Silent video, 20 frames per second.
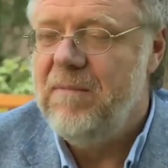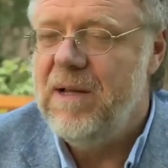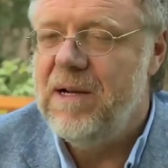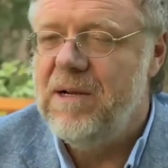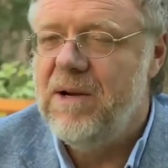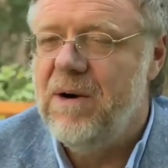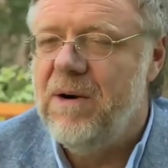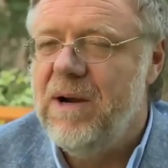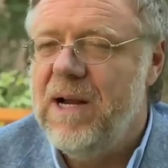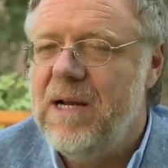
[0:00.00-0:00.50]

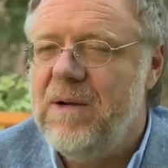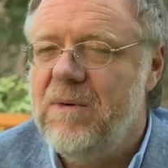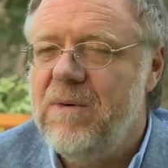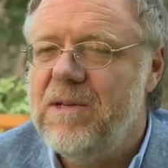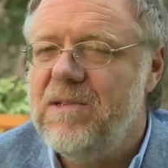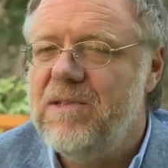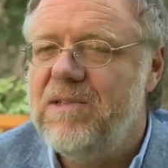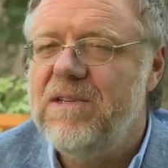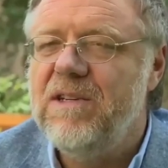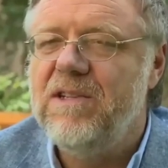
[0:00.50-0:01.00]
Ben Gurion
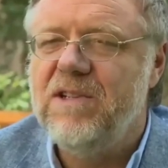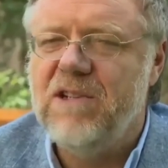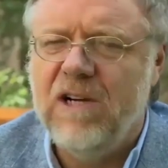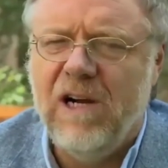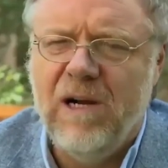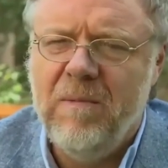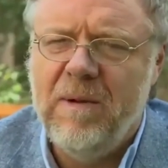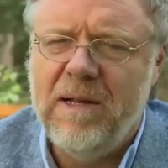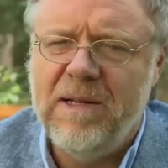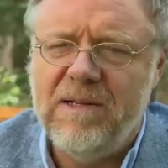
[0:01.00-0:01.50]
was
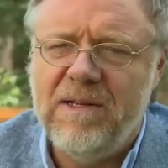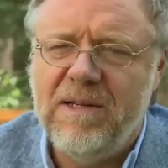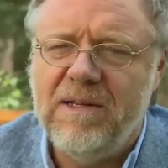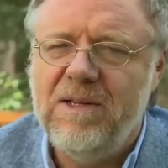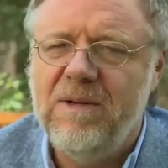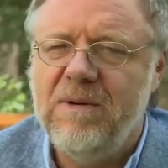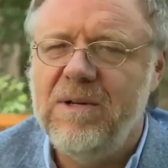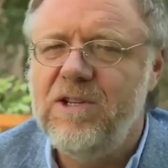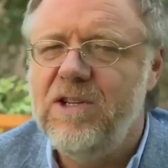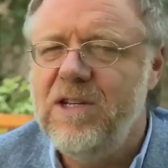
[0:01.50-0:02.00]
determined
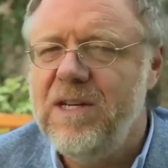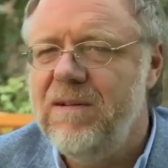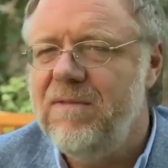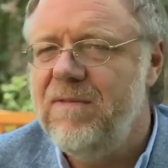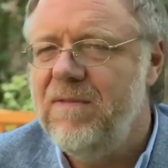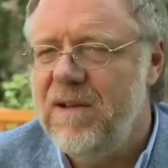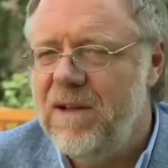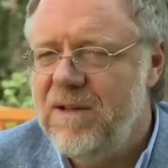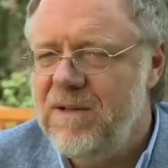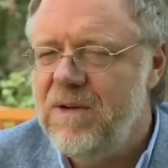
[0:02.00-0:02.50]
to achieve
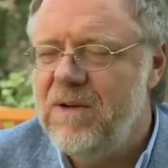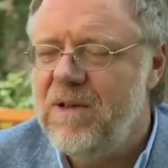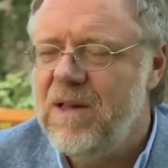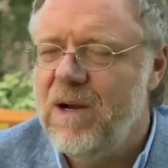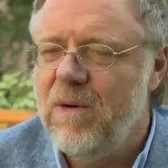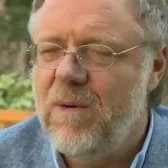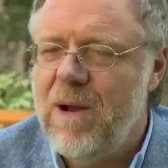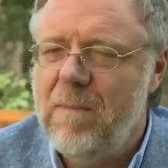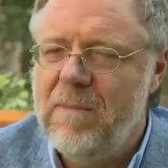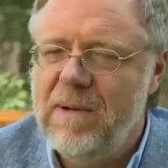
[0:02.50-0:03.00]

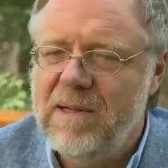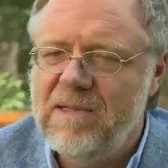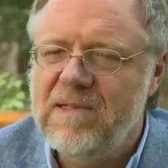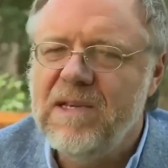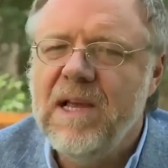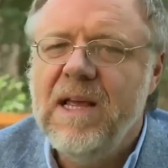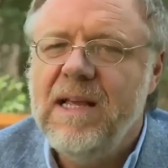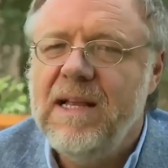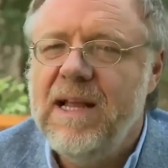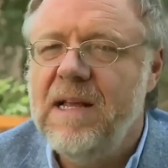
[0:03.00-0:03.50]
nuclear weapons.